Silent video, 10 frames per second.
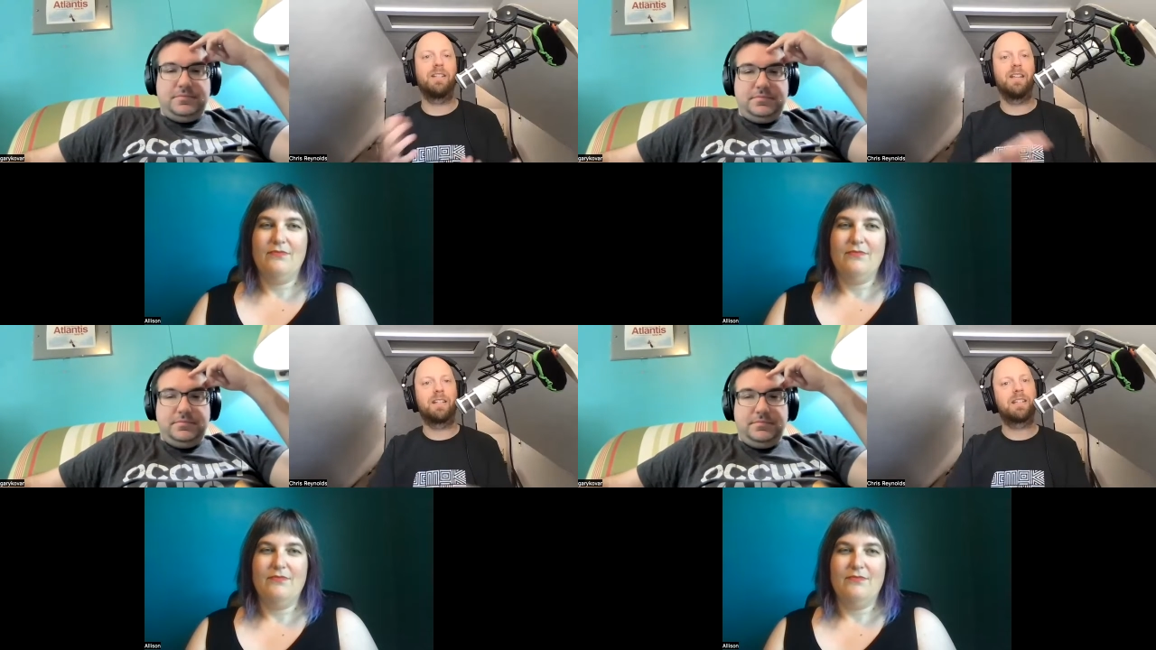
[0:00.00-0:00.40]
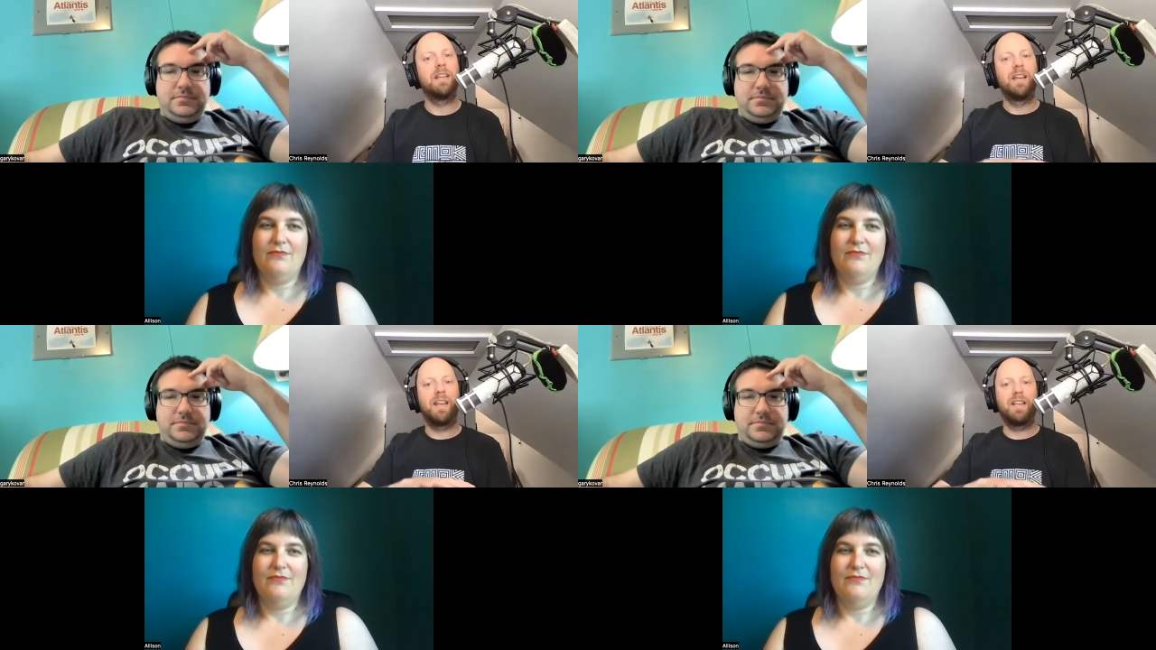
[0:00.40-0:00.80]
Speaker 1: is
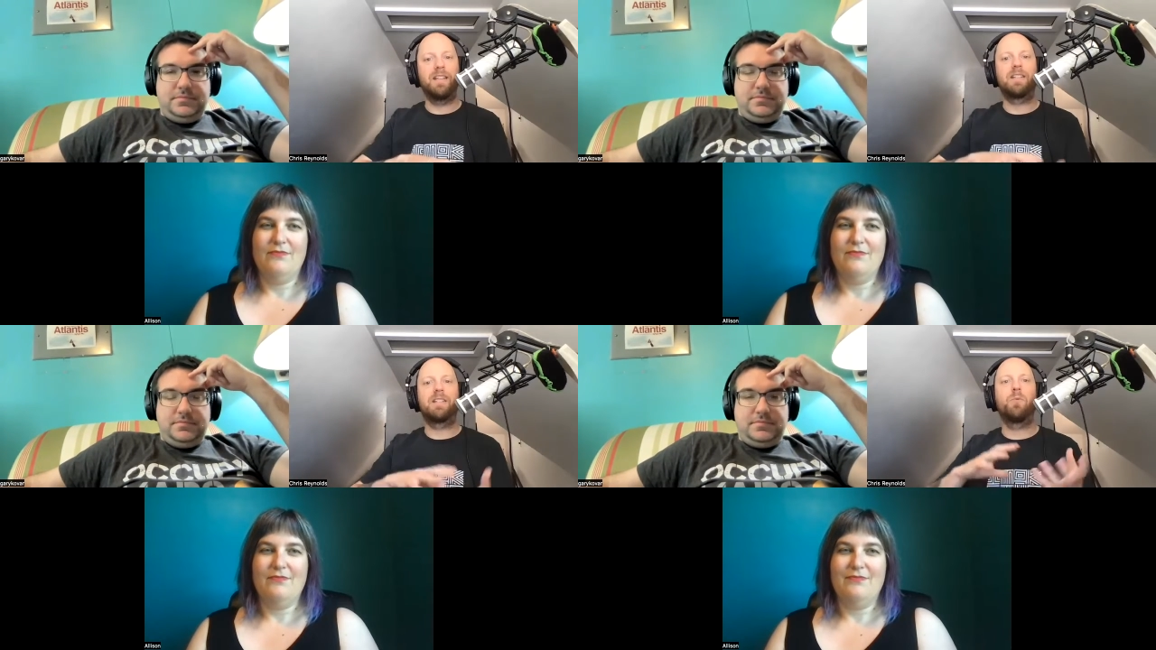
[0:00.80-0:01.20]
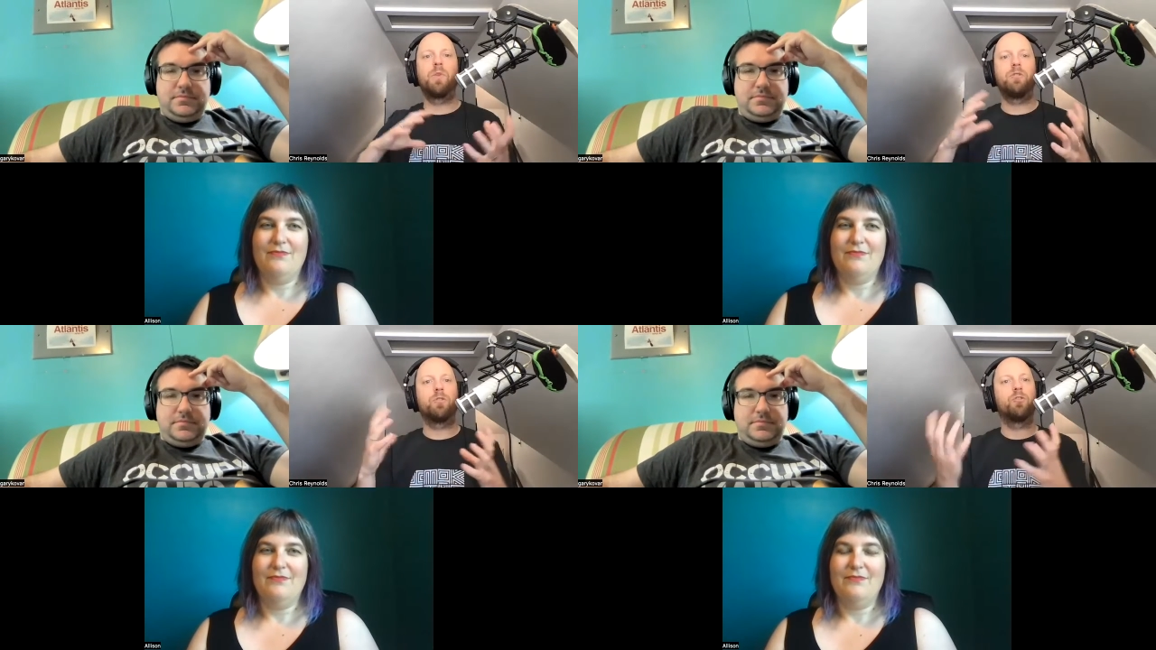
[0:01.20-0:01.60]
is when
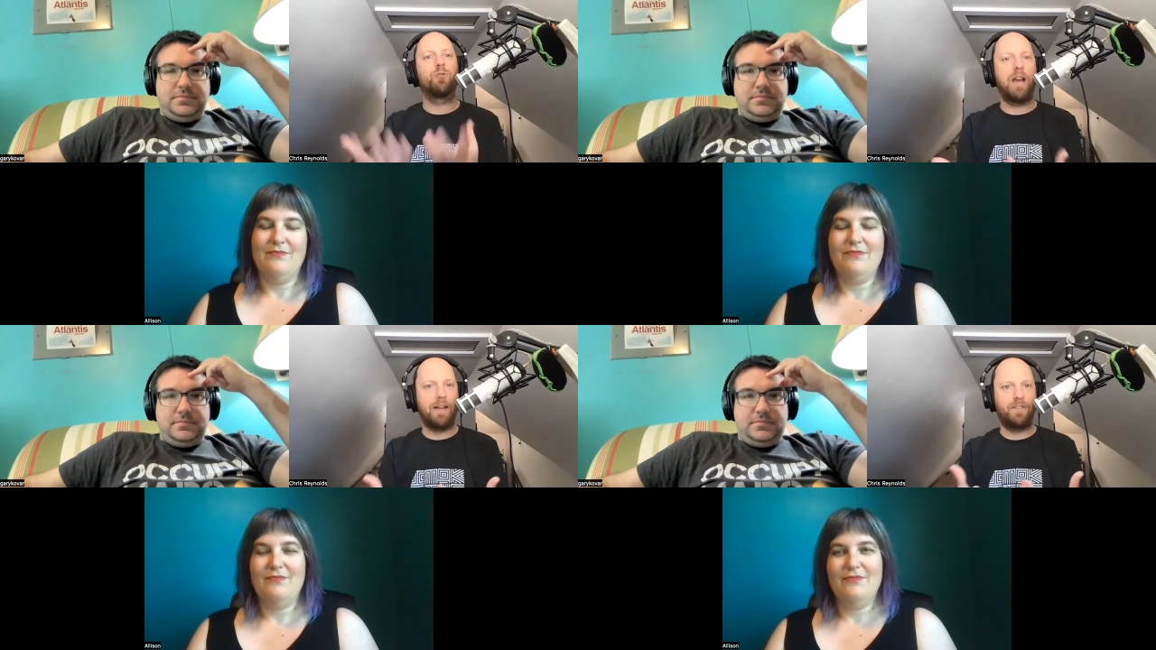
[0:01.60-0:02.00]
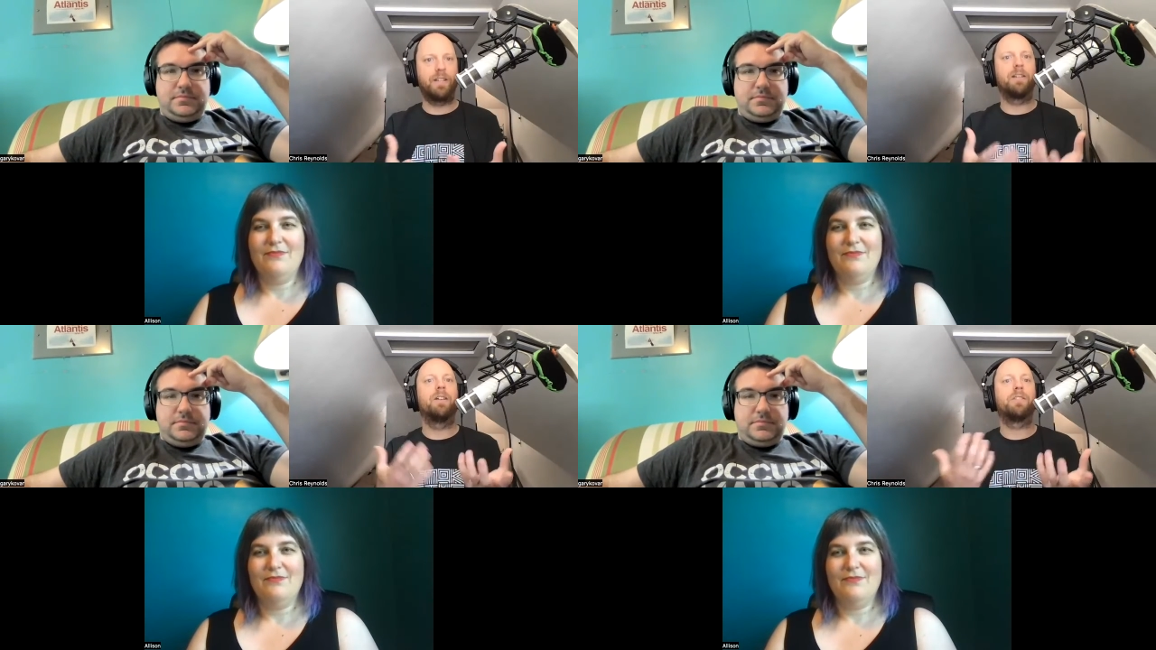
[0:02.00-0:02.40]
you're
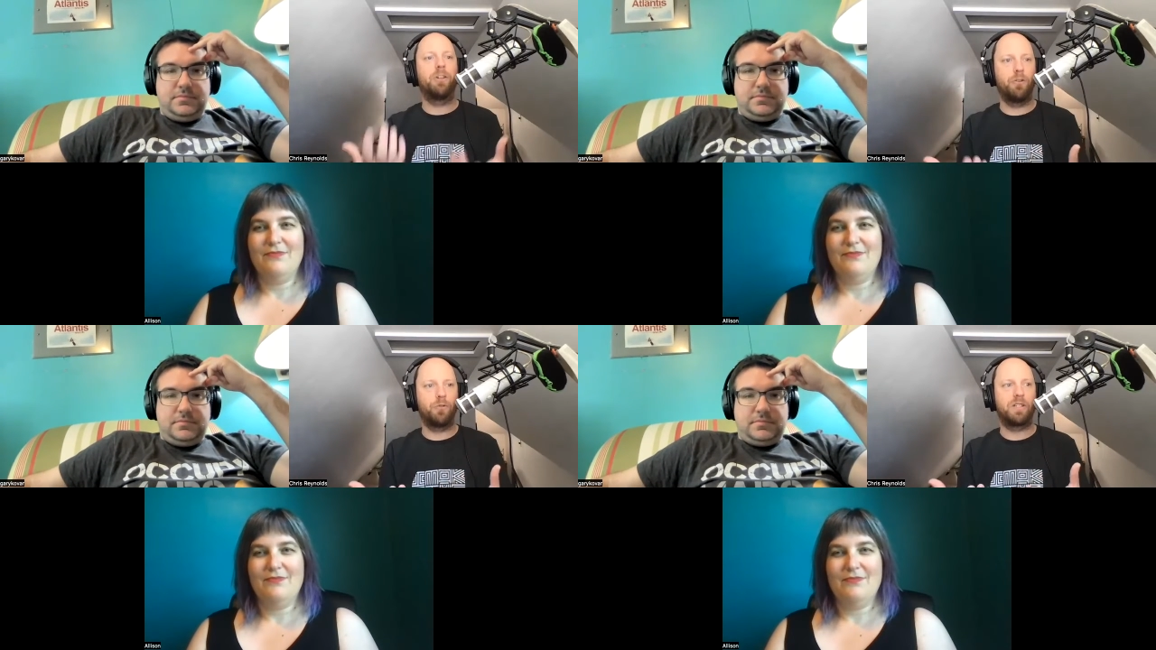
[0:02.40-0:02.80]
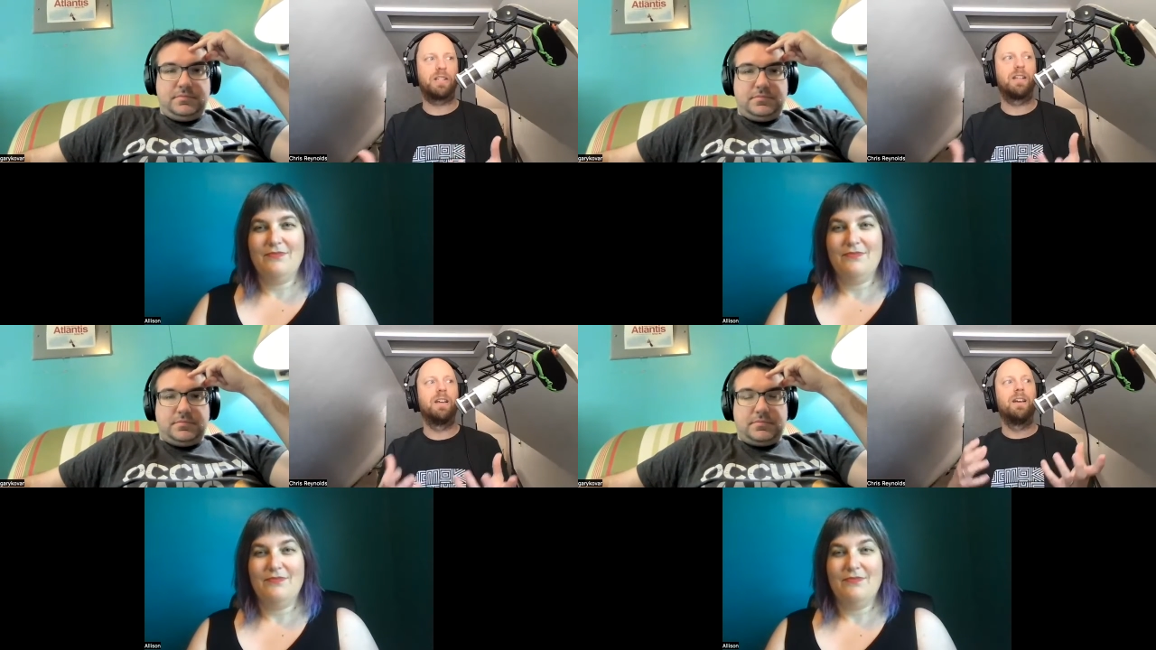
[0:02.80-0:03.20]
crafting a toast
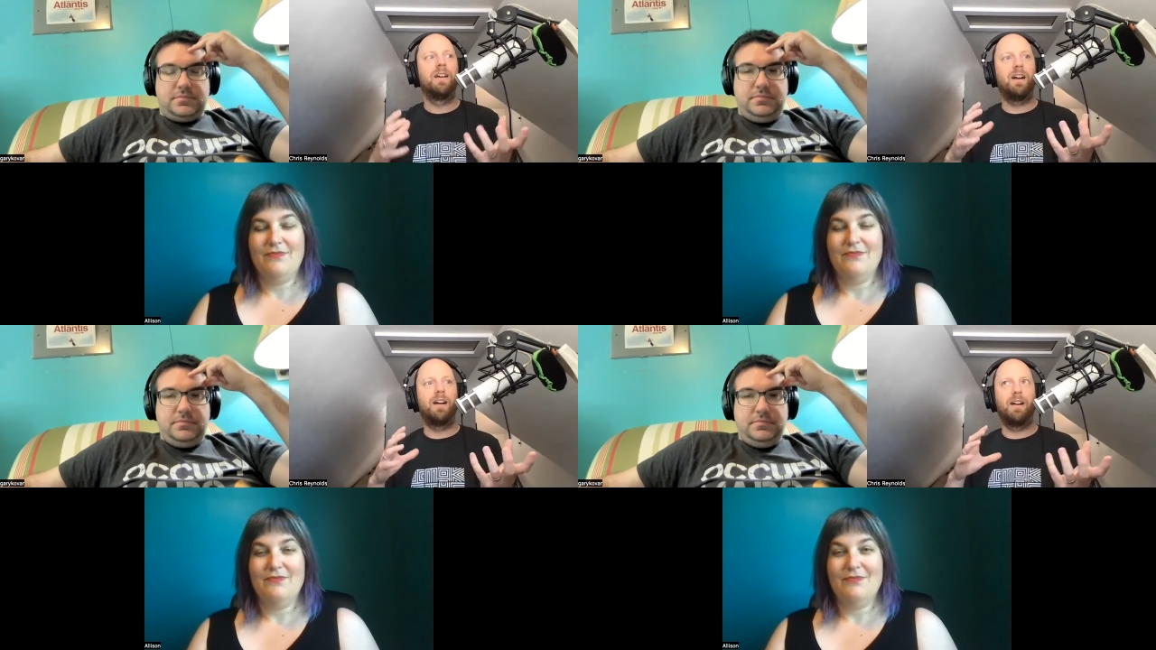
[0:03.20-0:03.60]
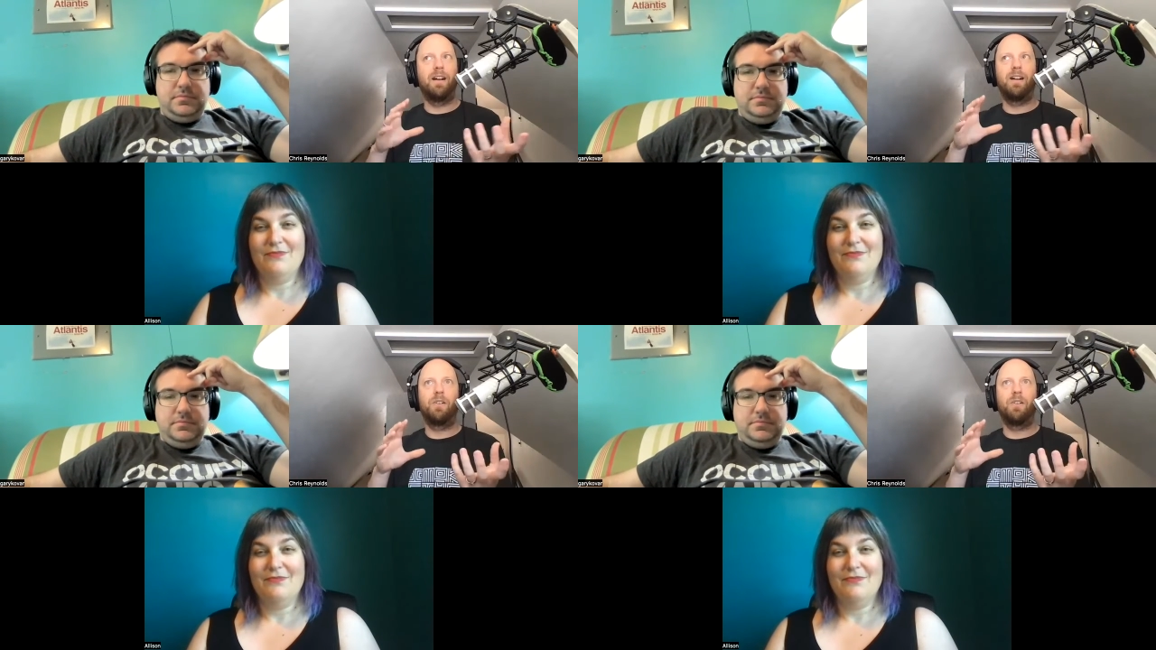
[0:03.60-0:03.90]
uh,